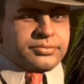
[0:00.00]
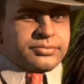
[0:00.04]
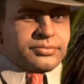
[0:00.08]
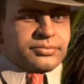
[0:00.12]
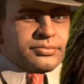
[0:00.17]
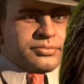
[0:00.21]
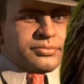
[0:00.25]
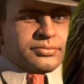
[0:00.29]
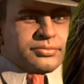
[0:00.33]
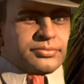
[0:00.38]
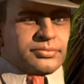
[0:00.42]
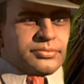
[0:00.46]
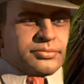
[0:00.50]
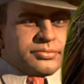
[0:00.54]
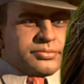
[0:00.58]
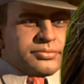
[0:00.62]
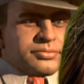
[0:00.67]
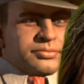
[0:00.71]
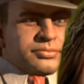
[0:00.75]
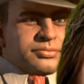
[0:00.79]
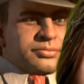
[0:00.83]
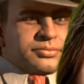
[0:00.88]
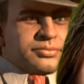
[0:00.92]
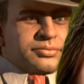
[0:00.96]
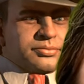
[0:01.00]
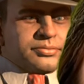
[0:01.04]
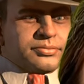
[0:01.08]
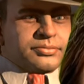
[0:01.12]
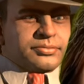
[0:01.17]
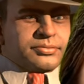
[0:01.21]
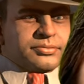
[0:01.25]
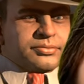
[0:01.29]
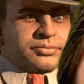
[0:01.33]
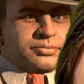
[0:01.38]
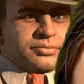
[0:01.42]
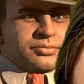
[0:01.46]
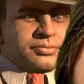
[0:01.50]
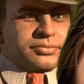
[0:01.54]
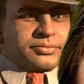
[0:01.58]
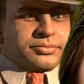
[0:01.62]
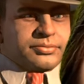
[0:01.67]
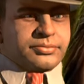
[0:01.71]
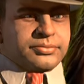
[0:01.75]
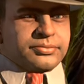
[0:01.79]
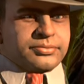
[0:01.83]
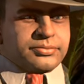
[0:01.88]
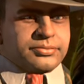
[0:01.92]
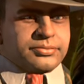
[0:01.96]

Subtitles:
(silent)